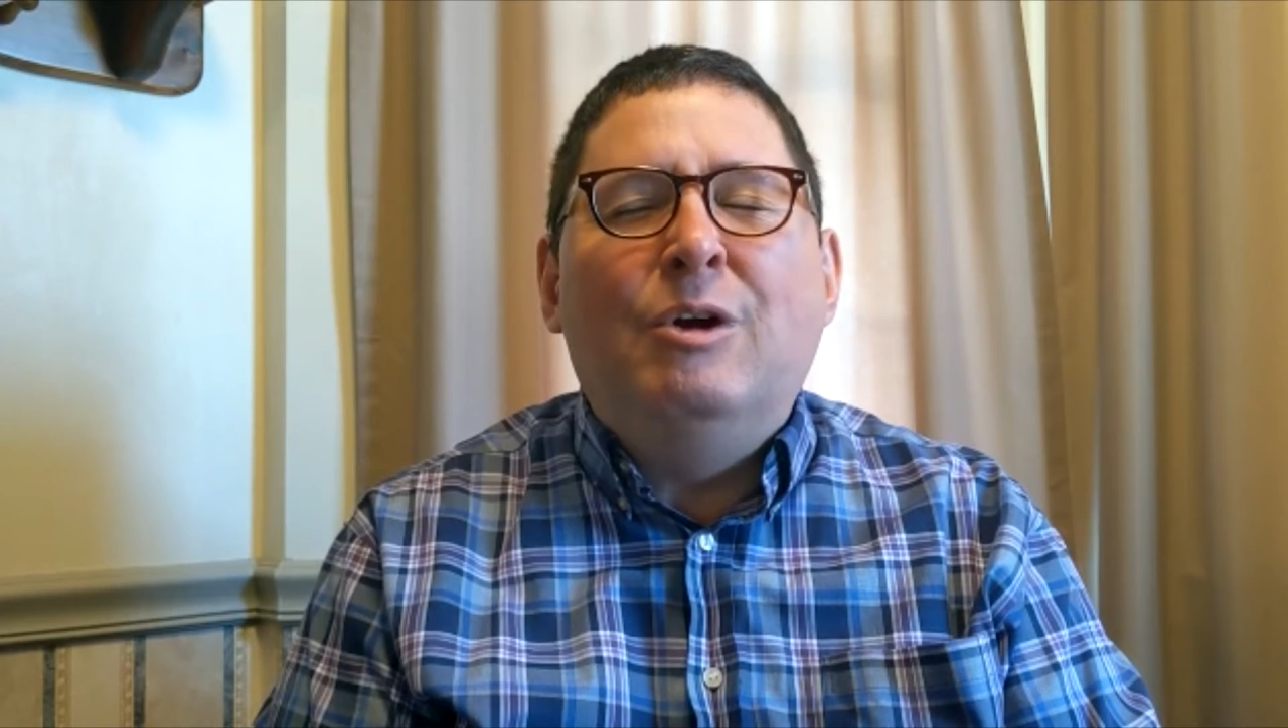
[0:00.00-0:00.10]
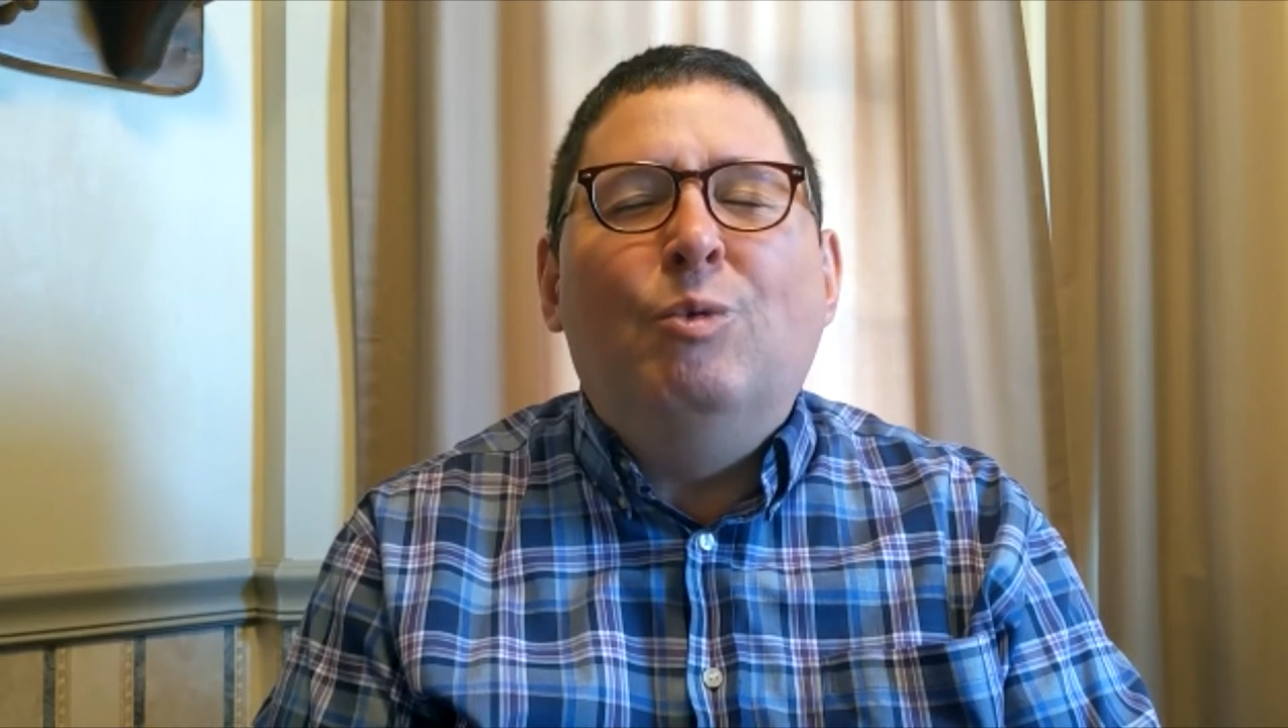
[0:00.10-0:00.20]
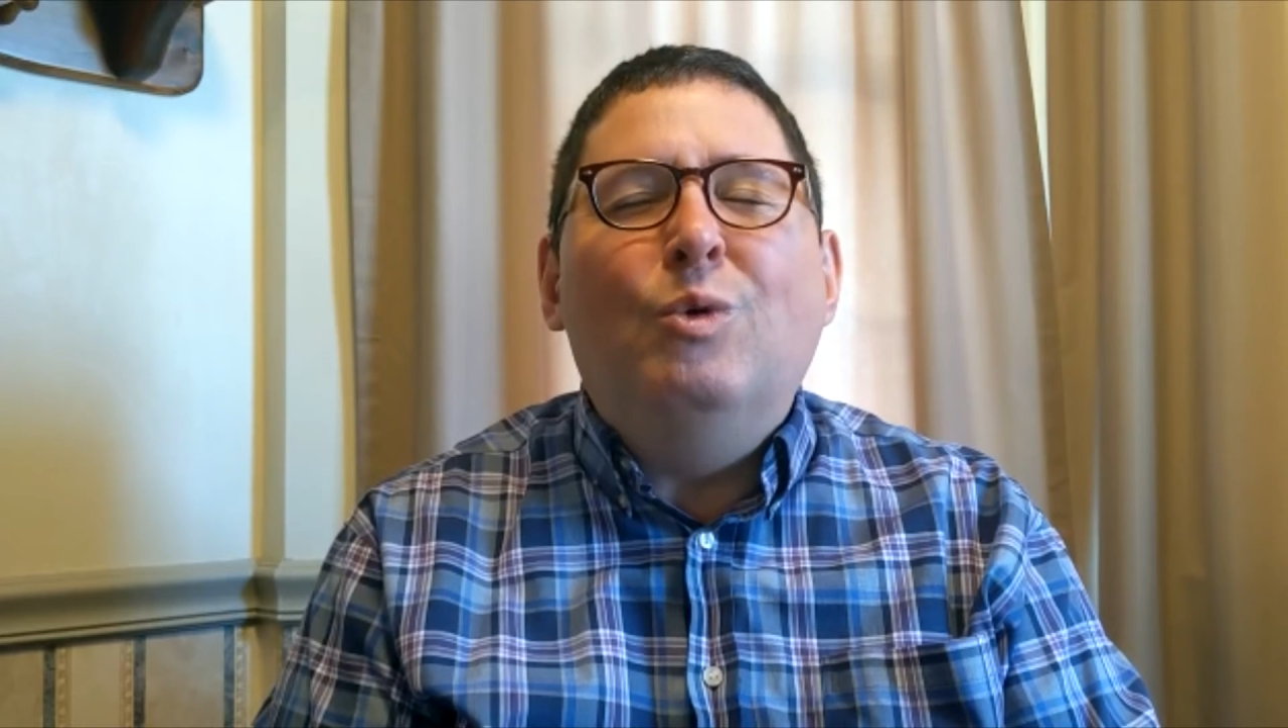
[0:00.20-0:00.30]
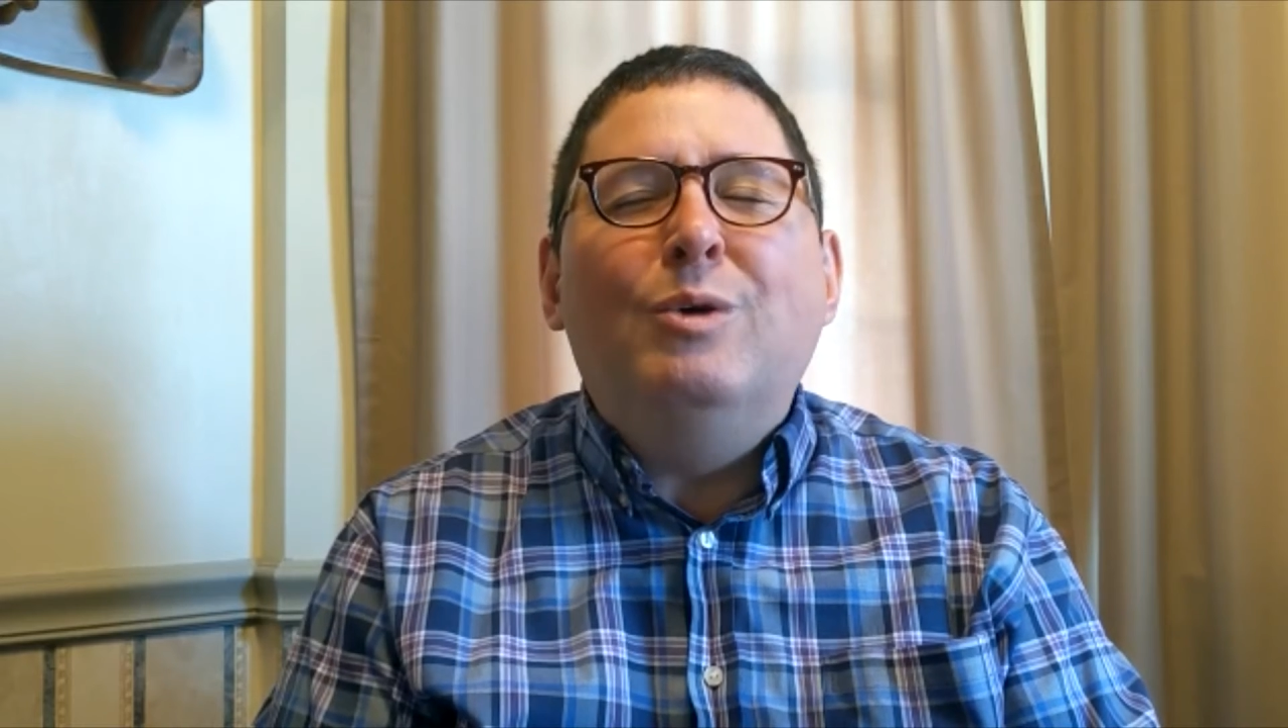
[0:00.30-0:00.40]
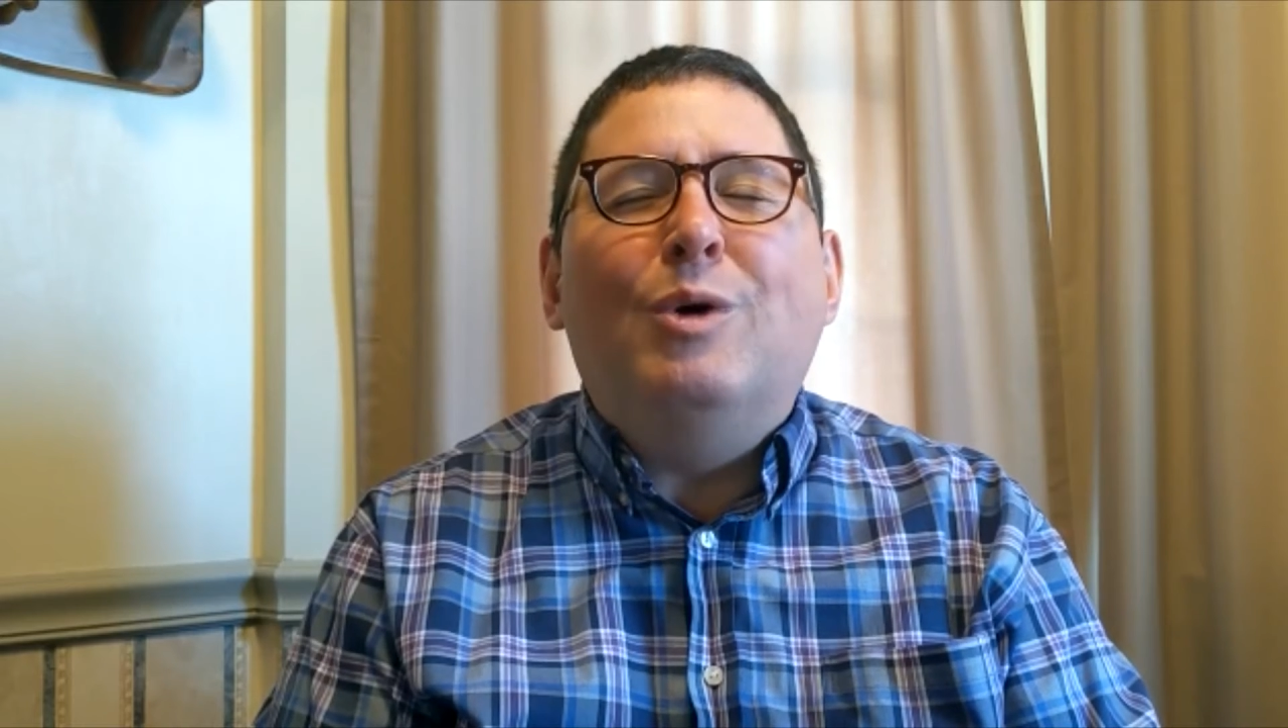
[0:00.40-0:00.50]

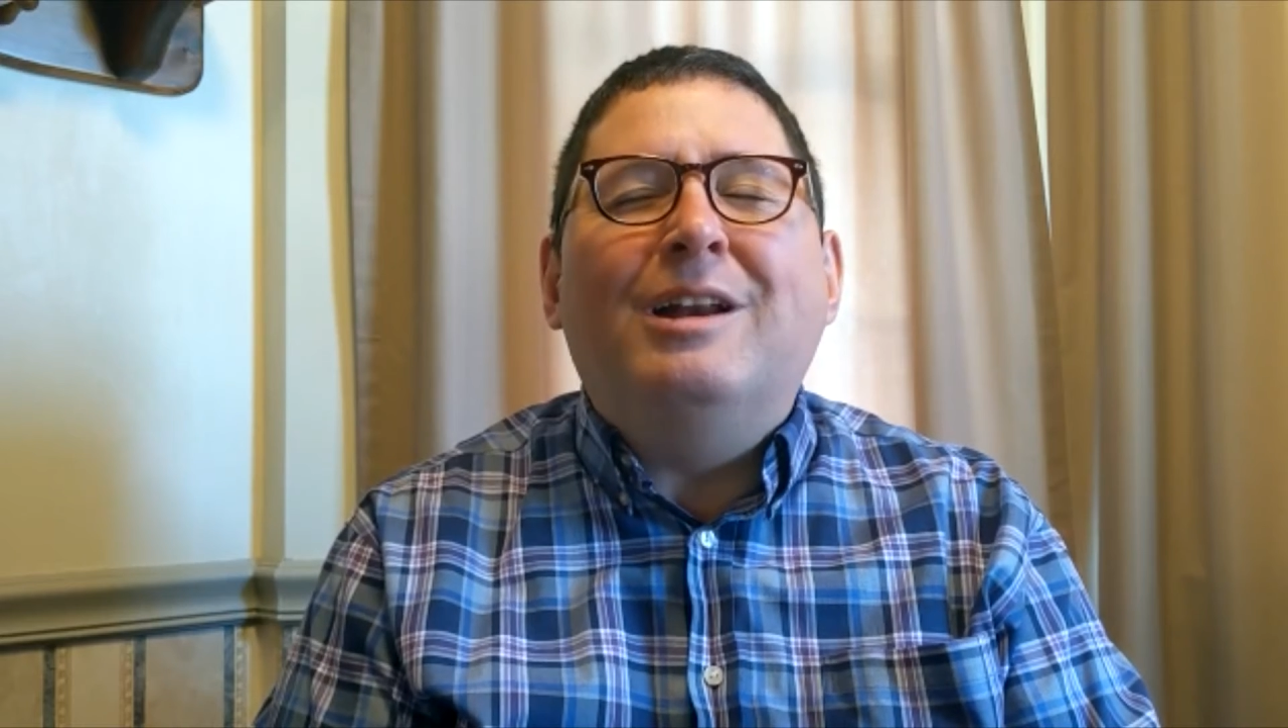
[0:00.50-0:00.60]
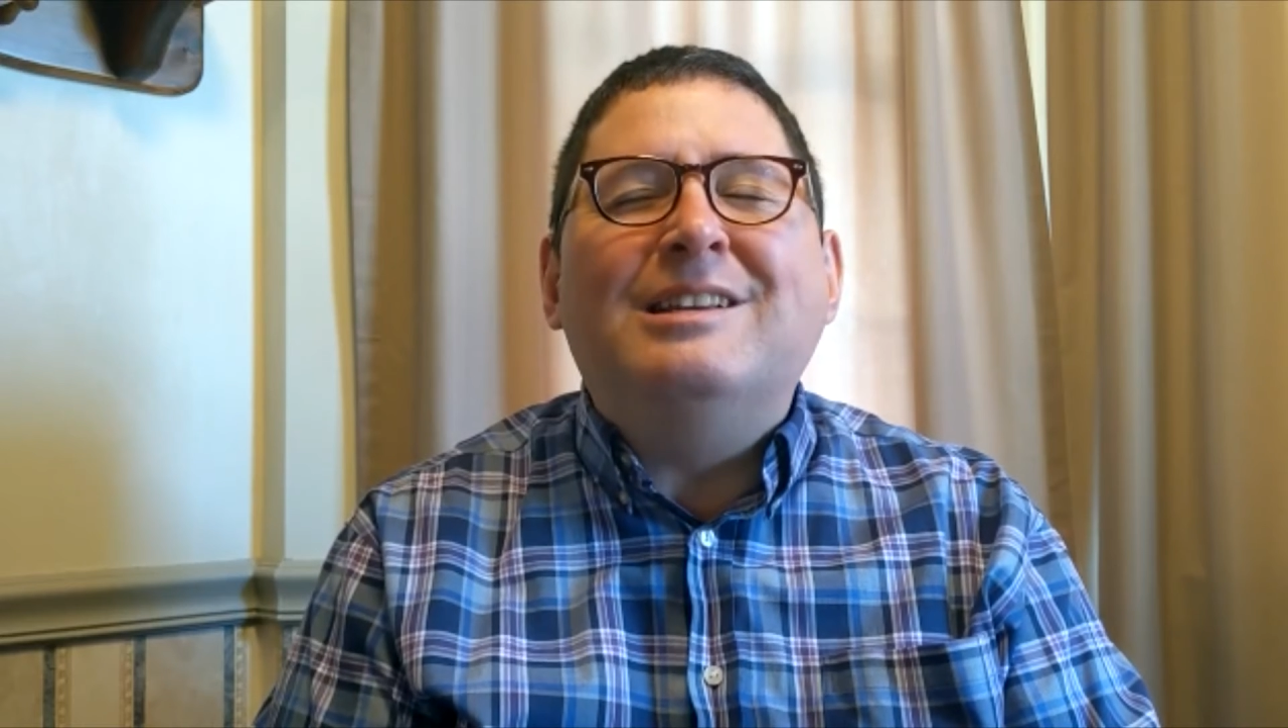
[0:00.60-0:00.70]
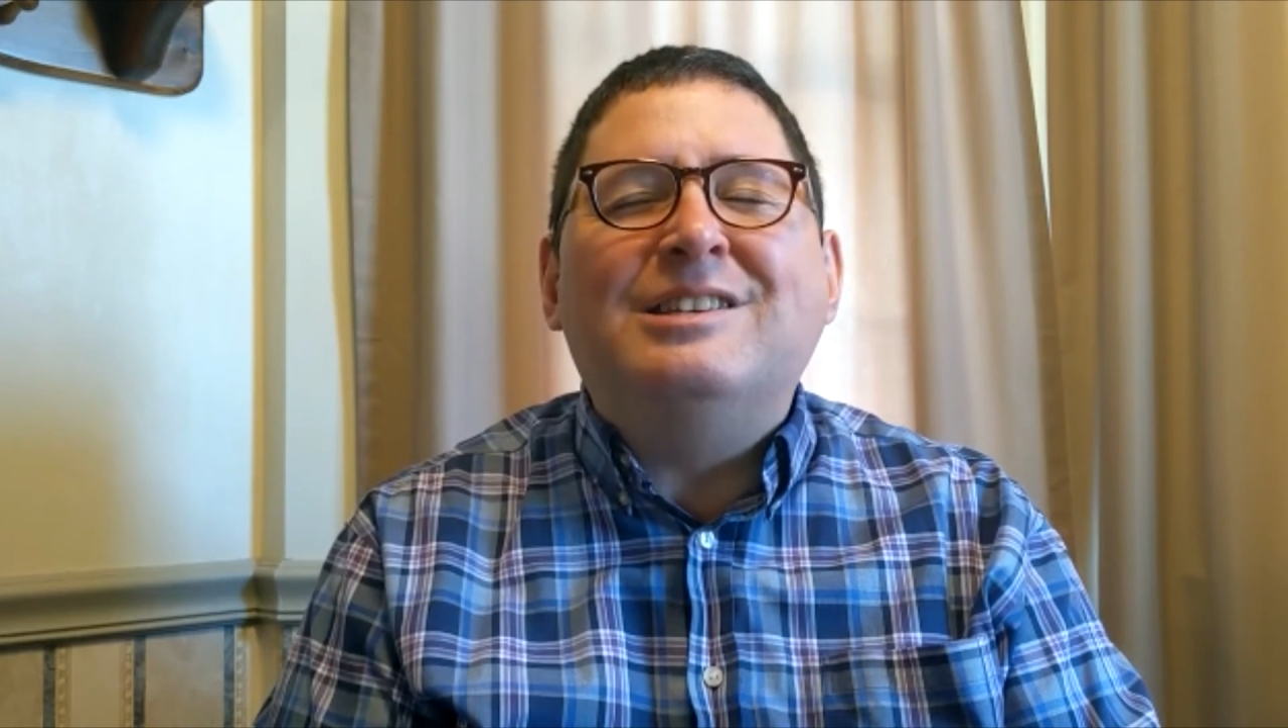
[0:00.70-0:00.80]
we want to